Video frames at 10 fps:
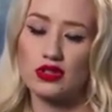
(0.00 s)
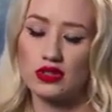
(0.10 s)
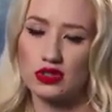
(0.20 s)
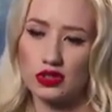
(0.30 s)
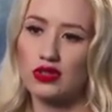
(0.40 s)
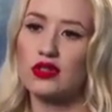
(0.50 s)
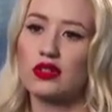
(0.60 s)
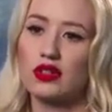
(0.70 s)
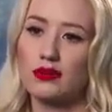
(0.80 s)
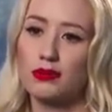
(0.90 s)
You should
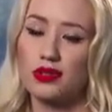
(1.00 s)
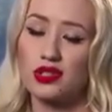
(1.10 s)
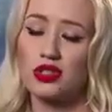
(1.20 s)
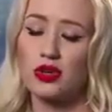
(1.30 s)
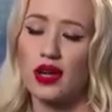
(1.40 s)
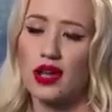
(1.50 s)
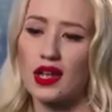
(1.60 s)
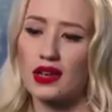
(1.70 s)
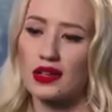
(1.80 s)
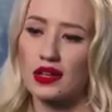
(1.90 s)
pursue it.
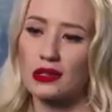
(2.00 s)
And